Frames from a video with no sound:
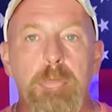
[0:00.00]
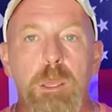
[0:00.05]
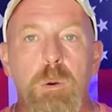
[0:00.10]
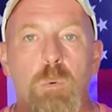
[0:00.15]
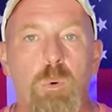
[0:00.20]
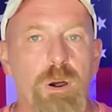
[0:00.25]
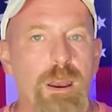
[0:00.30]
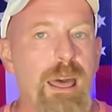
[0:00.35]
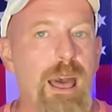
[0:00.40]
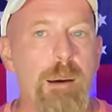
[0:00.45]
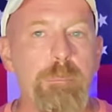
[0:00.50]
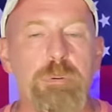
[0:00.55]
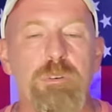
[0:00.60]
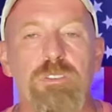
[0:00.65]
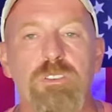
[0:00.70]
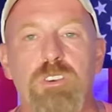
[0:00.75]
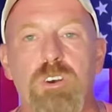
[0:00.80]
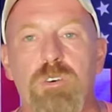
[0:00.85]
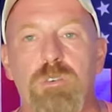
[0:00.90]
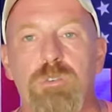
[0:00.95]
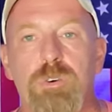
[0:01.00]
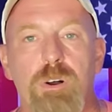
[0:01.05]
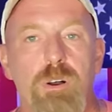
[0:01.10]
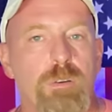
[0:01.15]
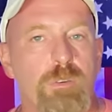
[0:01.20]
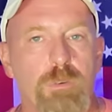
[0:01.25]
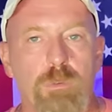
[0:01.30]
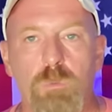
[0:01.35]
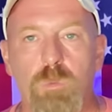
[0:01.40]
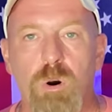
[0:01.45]
What happens if
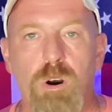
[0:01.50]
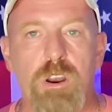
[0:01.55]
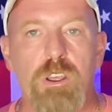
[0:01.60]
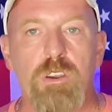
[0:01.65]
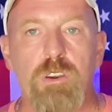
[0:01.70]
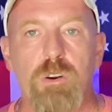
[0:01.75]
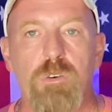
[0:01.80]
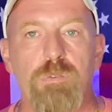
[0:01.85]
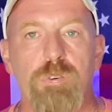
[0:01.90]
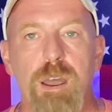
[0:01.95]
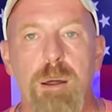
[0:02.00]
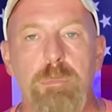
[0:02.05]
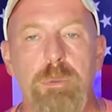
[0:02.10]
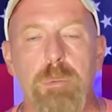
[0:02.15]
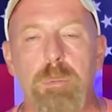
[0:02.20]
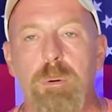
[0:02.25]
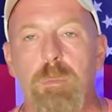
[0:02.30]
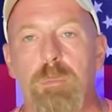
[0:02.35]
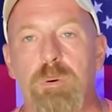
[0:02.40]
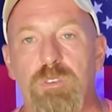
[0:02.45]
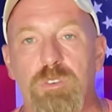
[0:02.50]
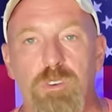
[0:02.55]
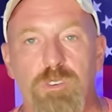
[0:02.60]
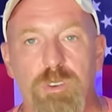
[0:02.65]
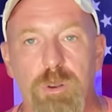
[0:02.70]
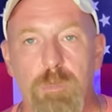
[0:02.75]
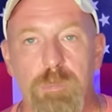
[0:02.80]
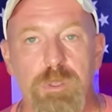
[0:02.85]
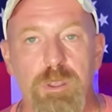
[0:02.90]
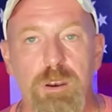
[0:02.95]
one of your family members or
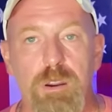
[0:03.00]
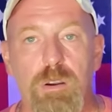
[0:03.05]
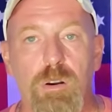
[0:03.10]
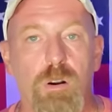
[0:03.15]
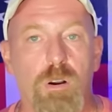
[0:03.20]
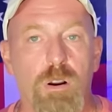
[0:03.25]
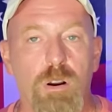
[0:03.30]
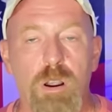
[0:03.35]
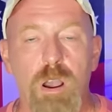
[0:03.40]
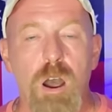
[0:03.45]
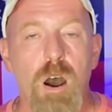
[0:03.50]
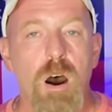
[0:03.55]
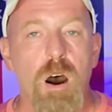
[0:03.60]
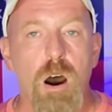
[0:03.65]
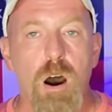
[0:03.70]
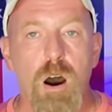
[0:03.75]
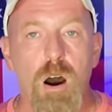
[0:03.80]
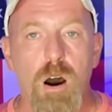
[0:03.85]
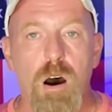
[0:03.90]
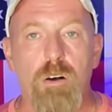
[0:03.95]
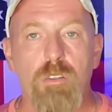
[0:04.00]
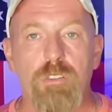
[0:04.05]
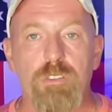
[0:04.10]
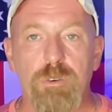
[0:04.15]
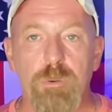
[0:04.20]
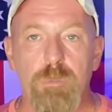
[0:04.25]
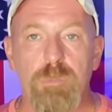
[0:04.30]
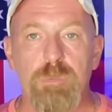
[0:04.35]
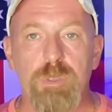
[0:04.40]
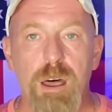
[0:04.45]
something are on
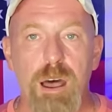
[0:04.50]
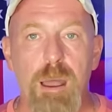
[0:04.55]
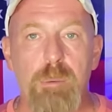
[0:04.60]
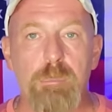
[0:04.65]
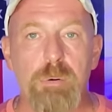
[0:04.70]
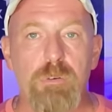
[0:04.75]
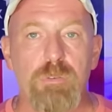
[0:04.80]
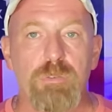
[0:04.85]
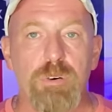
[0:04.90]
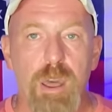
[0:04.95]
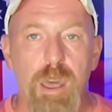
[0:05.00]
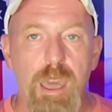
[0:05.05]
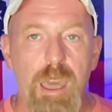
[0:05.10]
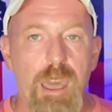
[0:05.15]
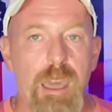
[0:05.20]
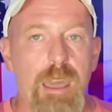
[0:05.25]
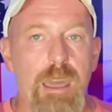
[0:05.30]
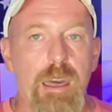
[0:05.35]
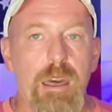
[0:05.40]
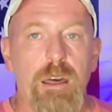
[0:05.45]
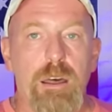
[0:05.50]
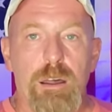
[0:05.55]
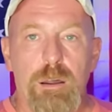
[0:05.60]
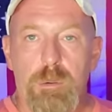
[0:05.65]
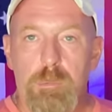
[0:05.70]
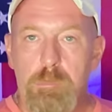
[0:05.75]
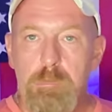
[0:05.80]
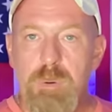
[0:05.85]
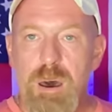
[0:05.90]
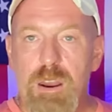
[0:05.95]
some type of a
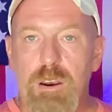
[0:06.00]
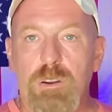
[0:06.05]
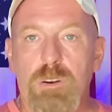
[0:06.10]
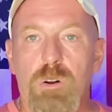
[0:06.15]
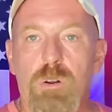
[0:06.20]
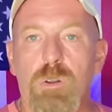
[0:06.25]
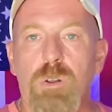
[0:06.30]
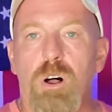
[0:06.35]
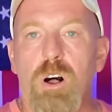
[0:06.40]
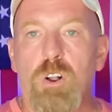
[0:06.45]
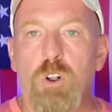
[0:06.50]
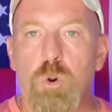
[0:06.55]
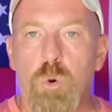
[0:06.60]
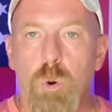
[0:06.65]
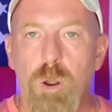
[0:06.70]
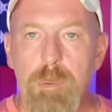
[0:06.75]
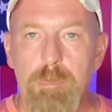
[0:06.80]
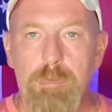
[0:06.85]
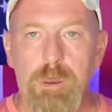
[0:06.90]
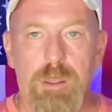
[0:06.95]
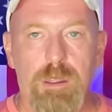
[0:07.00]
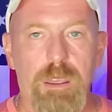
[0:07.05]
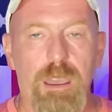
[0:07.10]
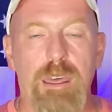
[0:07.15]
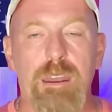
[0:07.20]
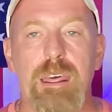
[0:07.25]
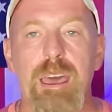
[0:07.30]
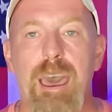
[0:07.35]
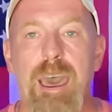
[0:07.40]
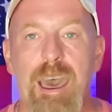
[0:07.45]
medical equipment
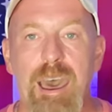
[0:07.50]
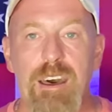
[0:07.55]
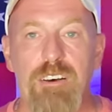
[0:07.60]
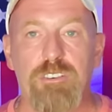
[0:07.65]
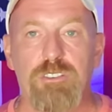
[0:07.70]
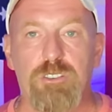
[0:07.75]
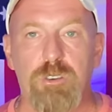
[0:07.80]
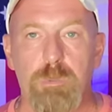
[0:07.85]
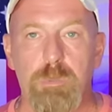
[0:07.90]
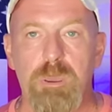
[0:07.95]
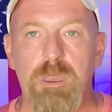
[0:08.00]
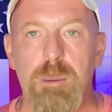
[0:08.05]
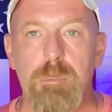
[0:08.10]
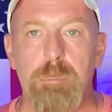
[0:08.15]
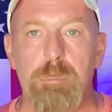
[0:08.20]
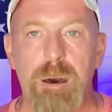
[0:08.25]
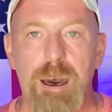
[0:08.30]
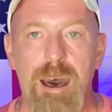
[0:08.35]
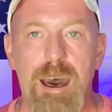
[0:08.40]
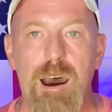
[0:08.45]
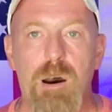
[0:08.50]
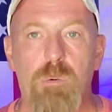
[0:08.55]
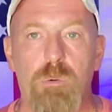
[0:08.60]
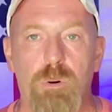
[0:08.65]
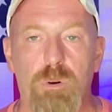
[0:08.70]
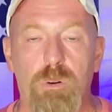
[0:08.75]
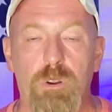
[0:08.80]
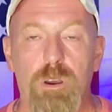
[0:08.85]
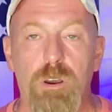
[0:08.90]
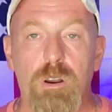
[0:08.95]
and it has to be
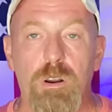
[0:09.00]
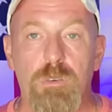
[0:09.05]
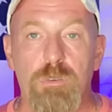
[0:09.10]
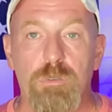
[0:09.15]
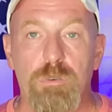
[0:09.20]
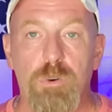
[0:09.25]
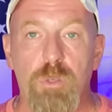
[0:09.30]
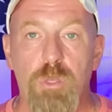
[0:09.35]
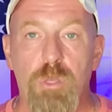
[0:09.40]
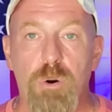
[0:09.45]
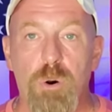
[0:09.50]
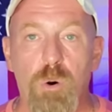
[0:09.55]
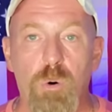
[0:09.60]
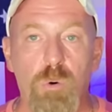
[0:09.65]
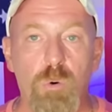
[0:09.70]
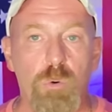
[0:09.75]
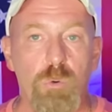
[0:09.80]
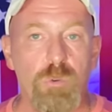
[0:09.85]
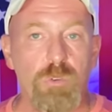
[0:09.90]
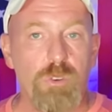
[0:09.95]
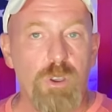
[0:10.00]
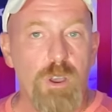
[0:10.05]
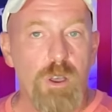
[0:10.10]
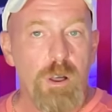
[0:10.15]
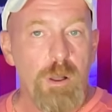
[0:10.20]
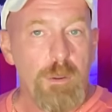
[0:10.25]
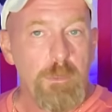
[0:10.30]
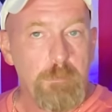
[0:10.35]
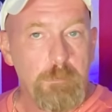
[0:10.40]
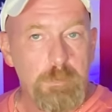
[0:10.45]
powered for those
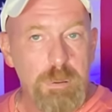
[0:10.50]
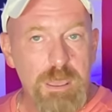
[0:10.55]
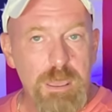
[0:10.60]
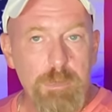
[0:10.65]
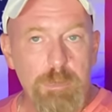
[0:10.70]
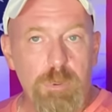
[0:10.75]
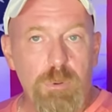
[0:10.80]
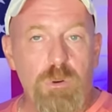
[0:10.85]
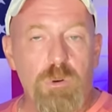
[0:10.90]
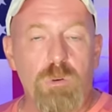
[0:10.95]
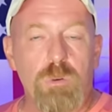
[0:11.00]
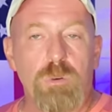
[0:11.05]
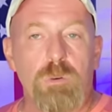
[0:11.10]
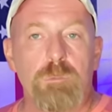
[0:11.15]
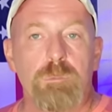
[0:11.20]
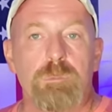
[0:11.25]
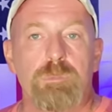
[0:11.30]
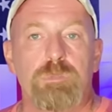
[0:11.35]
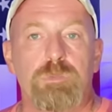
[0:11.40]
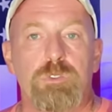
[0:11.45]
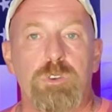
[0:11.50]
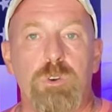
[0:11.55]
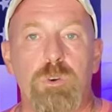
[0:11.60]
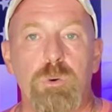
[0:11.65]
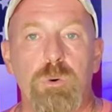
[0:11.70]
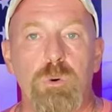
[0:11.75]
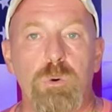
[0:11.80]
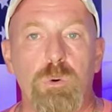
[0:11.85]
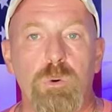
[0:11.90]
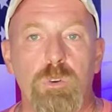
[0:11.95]
people
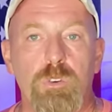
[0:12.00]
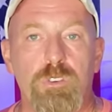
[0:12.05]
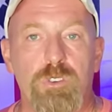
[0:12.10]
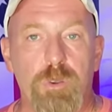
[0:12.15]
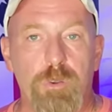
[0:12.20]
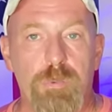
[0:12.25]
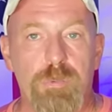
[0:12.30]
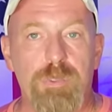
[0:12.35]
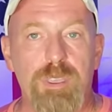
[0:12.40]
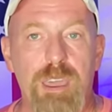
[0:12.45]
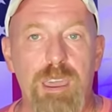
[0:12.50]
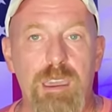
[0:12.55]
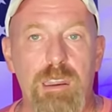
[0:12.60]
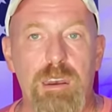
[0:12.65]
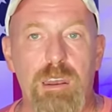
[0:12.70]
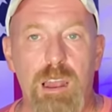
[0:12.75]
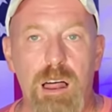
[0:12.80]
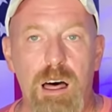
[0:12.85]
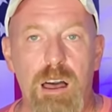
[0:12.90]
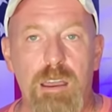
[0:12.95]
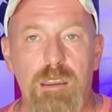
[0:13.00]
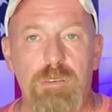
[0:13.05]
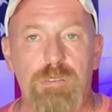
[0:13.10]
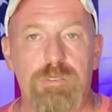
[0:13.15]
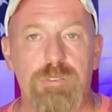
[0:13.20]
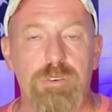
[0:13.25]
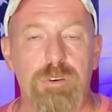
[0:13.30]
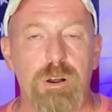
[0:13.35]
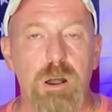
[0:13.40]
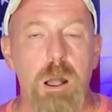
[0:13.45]
to sustain life.